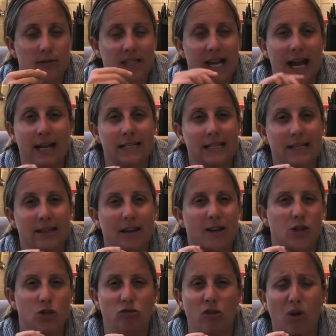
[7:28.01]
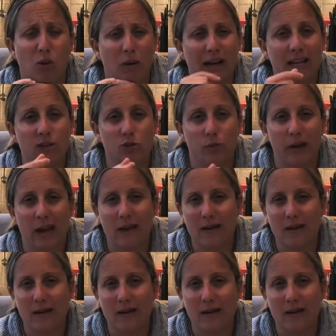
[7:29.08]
sand it's going to struggle a little bit,